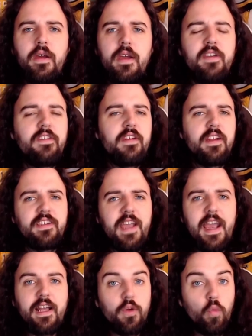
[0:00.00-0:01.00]

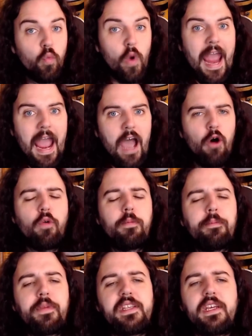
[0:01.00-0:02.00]
wow
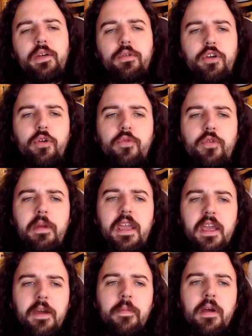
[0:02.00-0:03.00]
material from
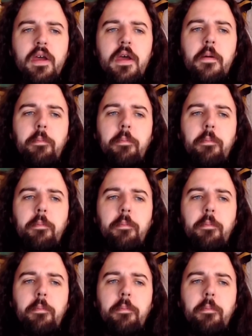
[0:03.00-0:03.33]
him.